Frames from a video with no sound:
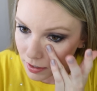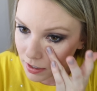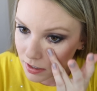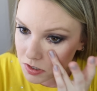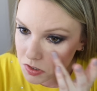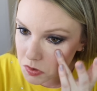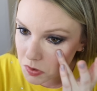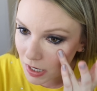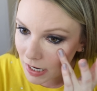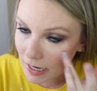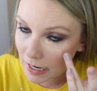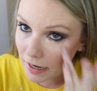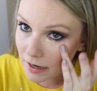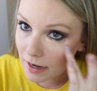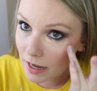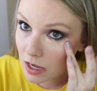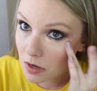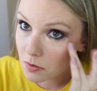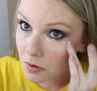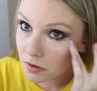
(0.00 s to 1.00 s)
and drag it
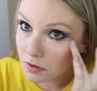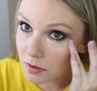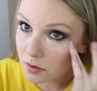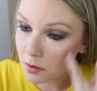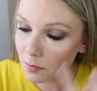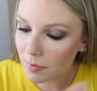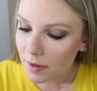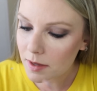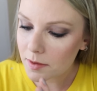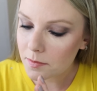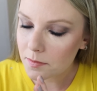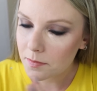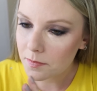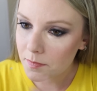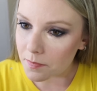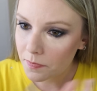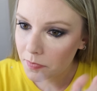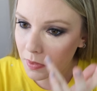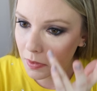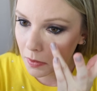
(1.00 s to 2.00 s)
down a little bit.
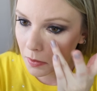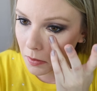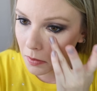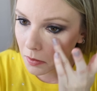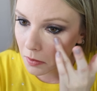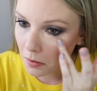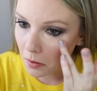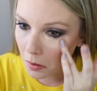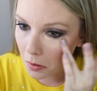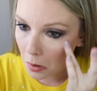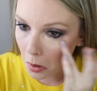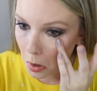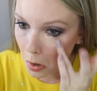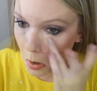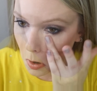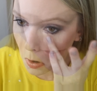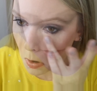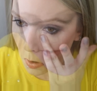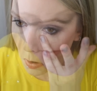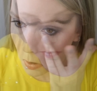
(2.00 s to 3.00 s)

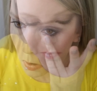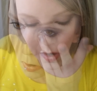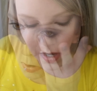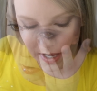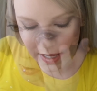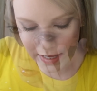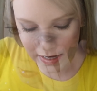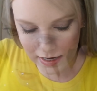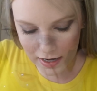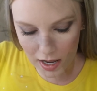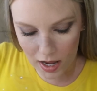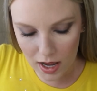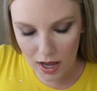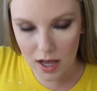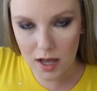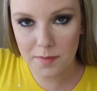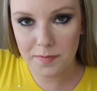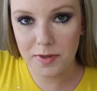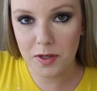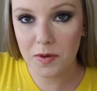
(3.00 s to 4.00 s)
This one.
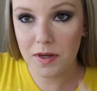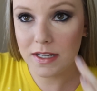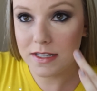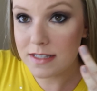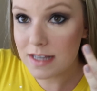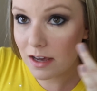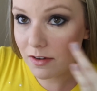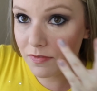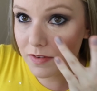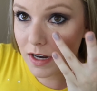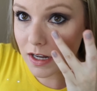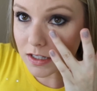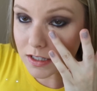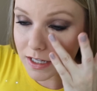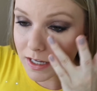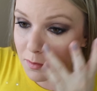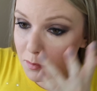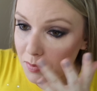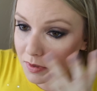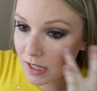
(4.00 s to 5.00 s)
You can
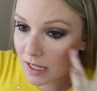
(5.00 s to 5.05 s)
definitely